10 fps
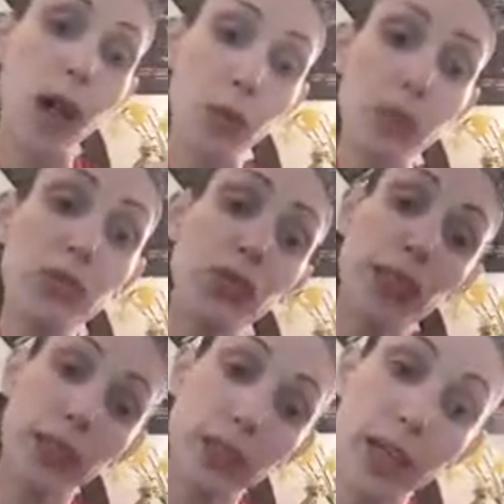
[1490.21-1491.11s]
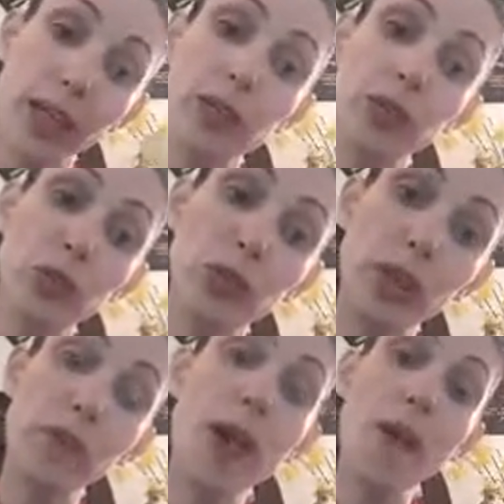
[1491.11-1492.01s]

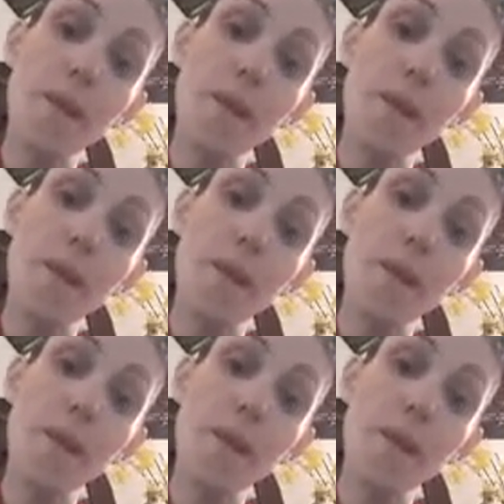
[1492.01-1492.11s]
them,